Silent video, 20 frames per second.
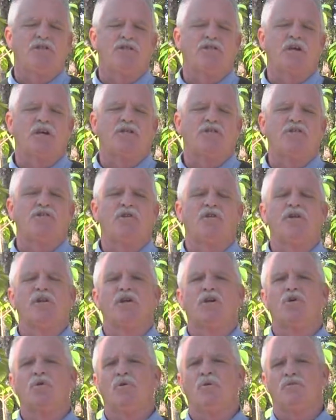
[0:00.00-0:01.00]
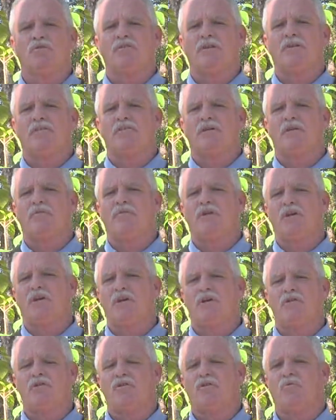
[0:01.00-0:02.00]
us during the cool season of the
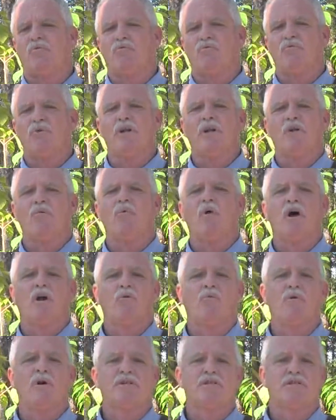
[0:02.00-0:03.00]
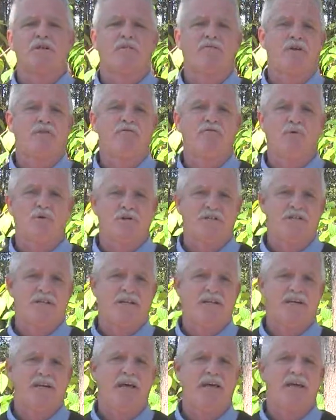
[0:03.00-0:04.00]
year to really water once every
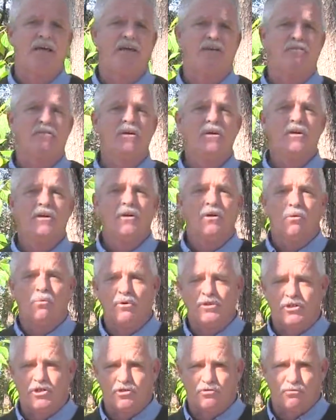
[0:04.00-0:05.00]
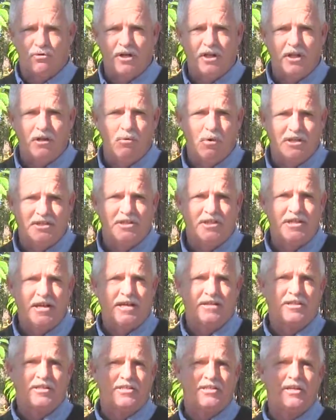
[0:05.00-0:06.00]
14 days, which is really what's
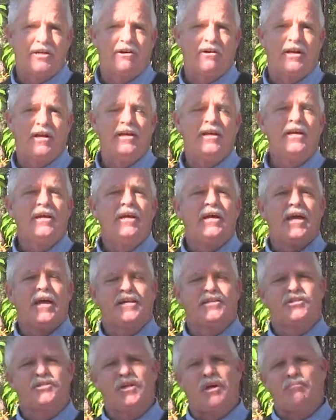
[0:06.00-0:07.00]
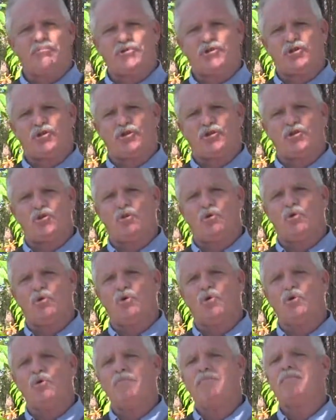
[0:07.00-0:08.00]
necessary. As temperatures
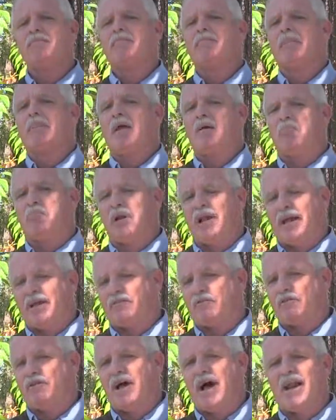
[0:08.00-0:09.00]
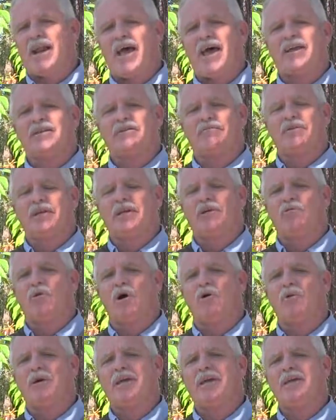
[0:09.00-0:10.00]
cool, plants are not actively
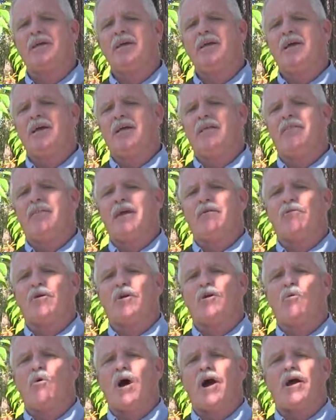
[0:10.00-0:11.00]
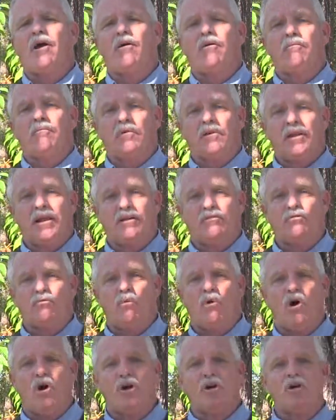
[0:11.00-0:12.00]
growing, they require less
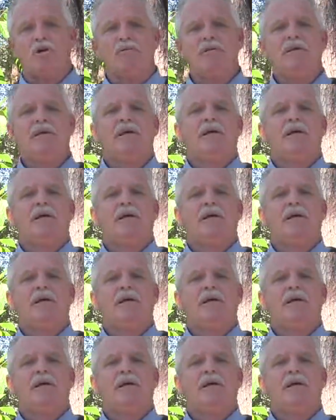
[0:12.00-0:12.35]
water